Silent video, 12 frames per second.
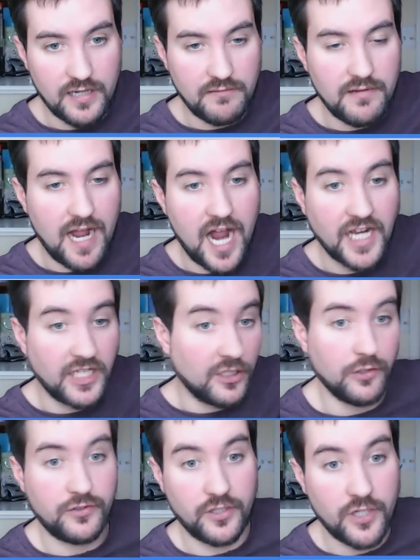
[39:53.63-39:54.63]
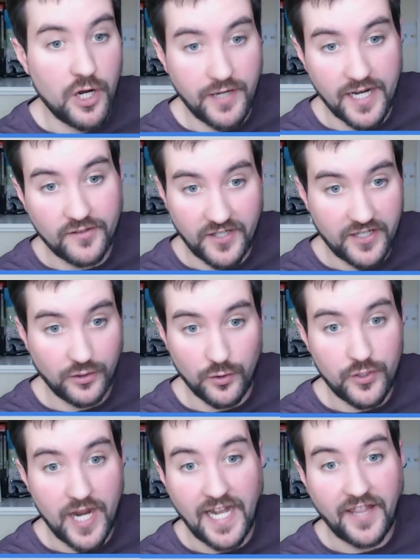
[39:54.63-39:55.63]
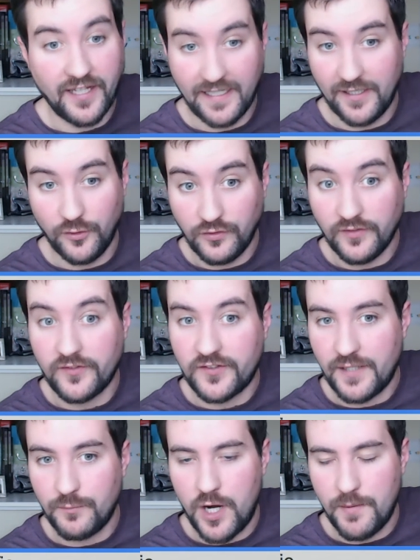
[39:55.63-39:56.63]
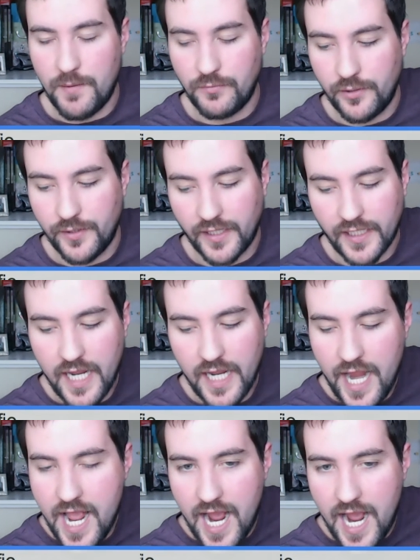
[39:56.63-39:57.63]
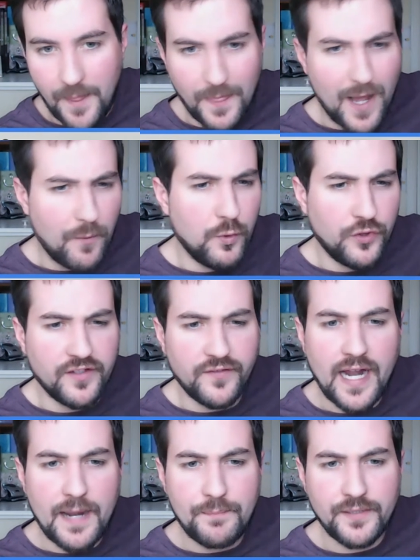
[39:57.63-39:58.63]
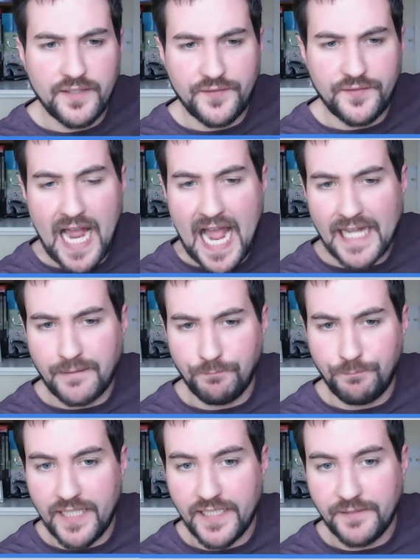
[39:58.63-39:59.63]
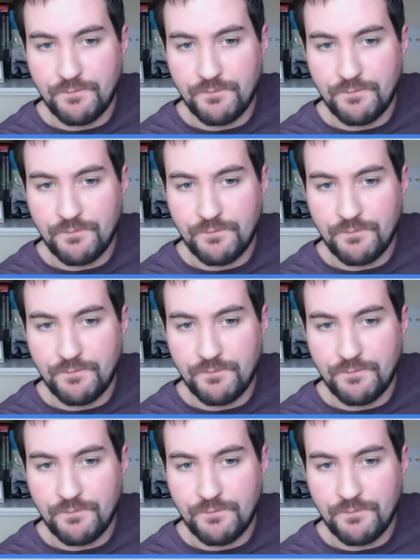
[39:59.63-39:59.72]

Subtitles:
I can go to the codex and I can look at anything and understand what I'm doing. And that wouldn't have happened if it hadn't been